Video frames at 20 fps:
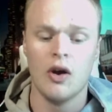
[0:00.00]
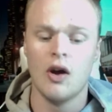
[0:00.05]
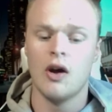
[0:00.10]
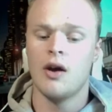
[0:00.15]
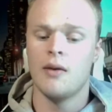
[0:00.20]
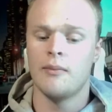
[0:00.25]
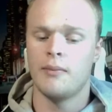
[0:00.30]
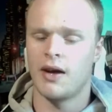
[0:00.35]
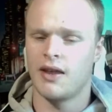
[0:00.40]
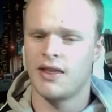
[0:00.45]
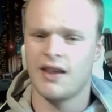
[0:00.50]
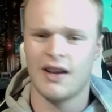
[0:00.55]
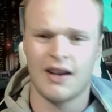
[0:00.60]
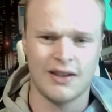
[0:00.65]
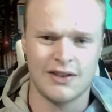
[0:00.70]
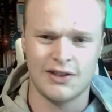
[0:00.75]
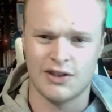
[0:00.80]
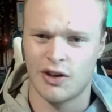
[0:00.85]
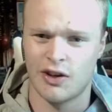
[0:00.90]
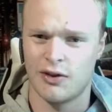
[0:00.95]
But I think I
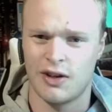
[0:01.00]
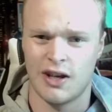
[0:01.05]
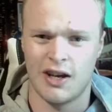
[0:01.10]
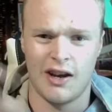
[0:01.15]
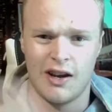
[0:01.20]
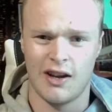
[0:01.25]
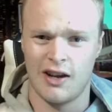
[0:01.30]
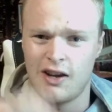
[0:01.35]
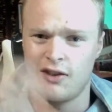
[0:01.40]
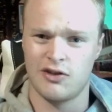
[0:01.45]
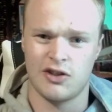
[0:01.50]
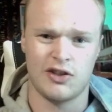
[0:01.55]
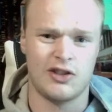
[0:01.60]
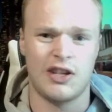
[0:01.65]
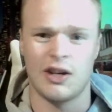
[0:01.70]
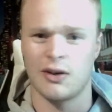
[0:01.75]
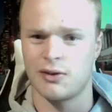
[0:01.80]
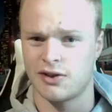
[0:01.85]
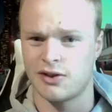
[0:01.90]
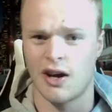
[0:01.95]
showed it earlier, it just
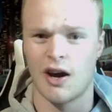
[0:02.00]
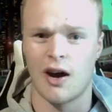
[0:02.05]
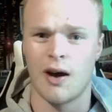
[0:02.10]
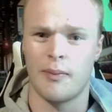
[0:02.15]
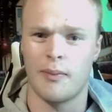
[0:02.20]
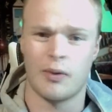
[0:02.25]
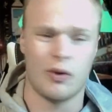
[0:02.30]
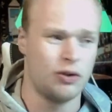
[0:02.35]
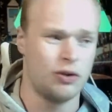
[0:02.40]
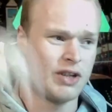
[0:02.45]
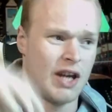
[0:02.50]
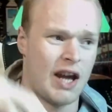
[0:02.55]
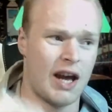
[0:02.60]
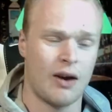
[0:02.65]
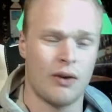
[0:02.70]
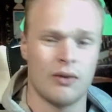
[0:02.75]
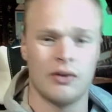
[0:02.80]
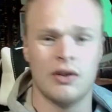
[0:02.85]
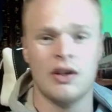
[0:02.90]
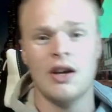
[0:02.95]
tilts up or
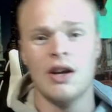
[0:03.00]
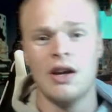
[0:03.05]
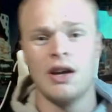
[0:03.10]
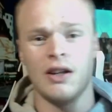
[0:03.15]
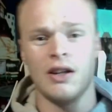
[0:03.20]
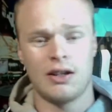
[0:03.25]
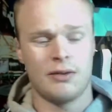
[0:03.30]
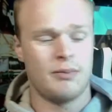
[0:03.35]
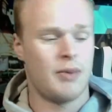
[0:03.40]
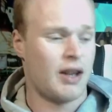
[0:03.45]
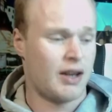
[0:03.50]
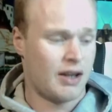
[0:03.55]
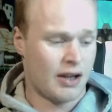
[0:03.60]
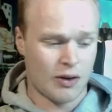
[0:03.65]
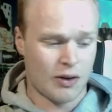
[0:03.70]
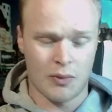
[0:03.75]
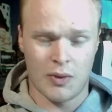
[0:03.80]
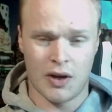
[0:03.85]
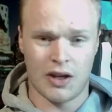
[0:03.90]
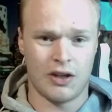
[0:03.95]
down depending on
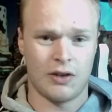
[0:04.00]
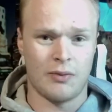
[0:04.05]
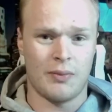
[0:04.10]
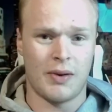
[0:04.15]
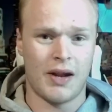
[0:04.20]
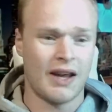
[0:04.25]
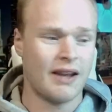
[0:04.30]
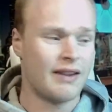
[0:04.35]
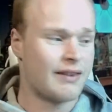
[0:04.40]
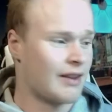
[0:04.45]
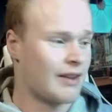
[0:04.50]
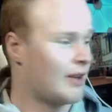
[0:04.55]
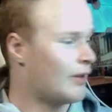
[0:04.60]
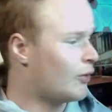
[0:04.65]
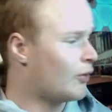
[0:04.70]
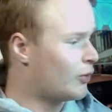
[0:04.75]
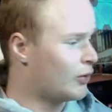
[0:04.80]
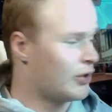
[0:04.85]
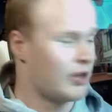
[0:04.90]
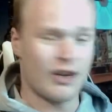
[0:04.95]
where you place it, or
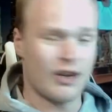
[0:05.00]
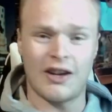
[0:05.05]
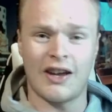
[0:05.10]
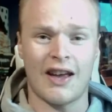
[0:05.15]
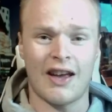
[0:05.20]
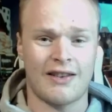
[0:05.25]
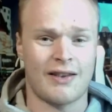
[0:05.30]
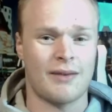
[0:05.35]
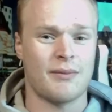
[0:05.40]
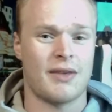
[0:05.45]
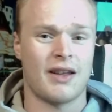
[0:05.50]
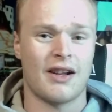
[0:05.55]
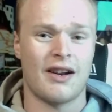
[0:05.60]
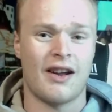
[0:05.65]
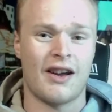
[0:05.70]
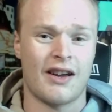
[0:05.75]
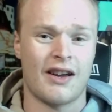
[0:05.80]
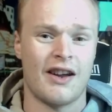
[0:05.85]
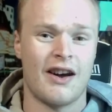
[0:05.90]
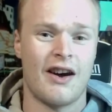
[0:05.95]
you could get something like
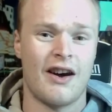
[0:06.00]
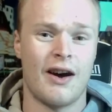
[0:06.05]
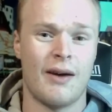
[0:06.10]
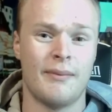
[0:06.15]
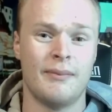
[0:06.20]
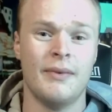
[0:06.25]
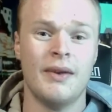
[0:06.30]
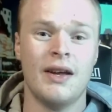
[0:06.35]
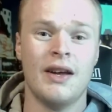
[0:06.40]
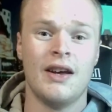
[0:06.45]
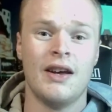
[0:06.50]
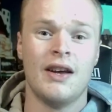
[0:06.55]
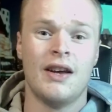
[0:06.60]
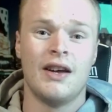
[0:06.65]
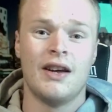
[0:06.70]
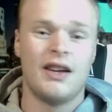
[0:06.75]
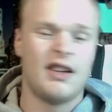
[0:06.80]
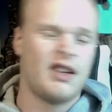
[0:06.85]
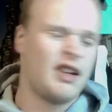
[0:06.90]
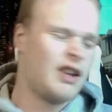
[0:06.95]
an arm,
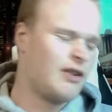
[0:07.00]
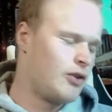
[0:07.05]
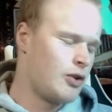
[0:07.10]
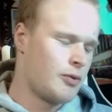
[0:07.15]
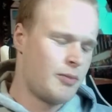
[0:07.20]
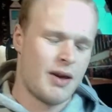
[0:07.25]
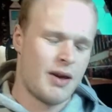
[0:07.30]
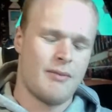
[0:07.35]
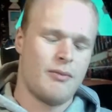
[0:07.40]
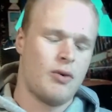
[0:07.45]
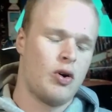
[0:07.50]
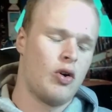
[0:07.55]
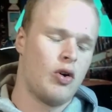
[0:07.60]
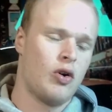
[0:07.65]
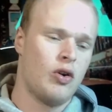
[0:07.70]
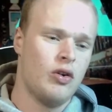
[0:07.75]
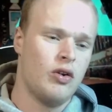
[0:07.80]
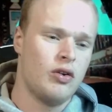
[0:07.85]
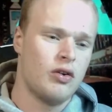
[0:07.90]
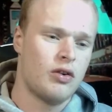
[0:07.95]
gives you a bit more
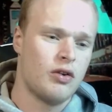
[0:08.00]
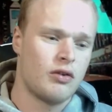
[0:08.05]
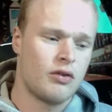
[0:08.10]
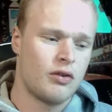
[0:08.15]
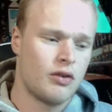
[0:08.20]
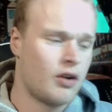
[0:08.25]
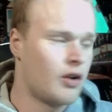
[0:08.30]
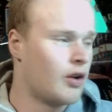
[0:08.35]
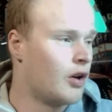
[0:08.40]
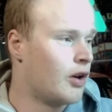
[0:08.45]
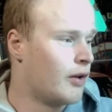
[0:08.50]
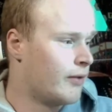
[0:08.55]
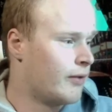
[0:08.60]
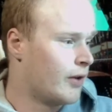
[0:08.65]
of a